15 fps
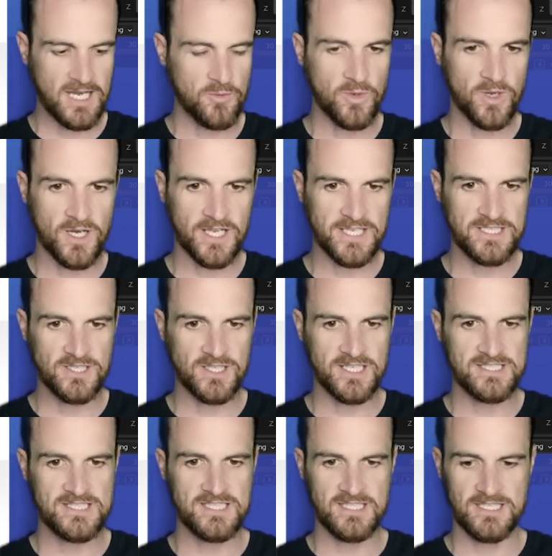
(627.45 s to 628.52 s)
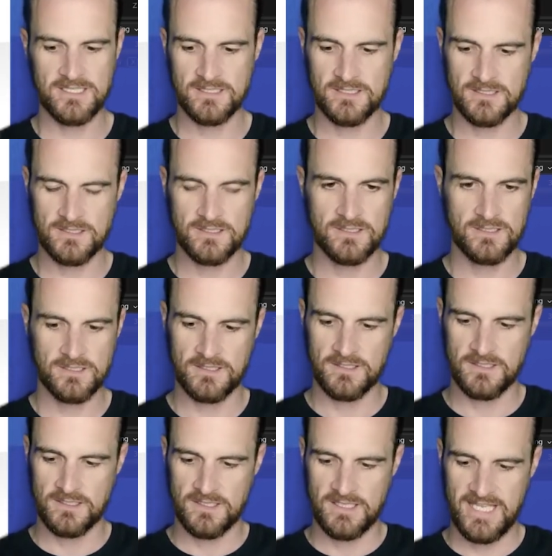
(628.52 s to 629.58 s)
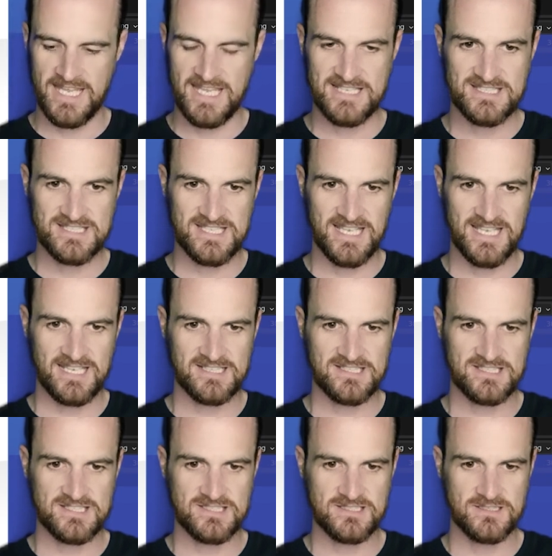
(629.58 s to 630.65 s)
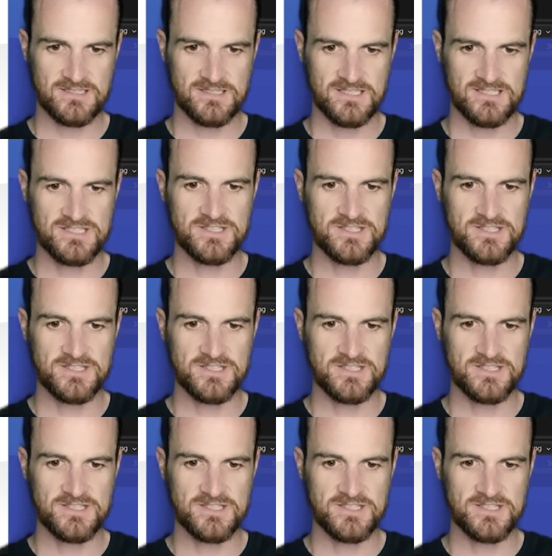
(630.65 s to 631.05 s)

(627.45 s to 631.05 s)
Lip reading: RY 90, SX.